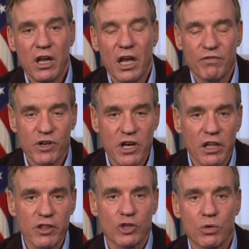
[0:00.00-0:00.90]
And for
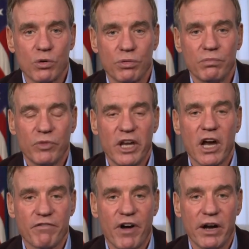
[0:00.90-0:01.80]
telling the truth, he
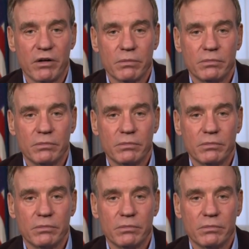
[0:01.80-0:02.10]
got fired.